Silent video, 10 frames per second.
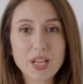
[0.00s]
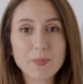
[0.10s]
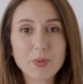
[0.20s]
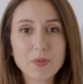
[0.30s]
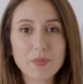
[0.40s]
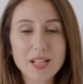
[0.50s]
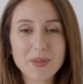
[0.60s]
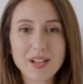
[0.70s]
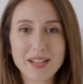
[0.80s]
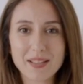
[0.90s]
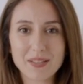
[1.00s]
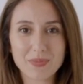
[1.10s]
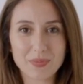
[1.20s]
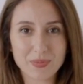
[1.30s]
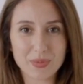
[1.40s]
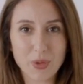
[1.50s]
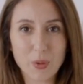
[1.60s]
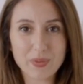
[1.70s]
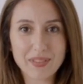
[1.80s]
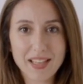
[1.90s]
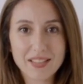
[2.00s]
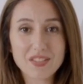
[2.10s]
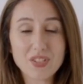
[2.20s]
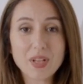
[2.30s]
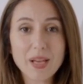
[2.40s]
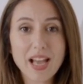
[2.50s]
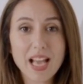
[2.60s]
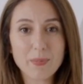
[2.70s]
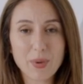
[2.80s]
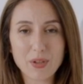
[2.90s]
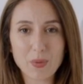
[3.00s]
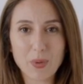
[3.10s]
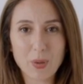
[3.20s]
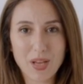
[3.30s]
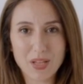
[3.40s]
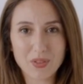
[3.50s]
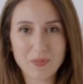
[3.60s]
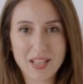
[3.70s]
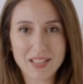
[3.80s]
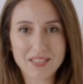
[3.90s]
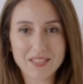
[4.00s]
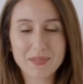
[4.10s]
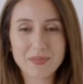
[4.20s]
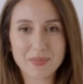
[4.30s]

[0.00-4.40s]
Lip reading: profile link. Open the Instagram app on your mobile device.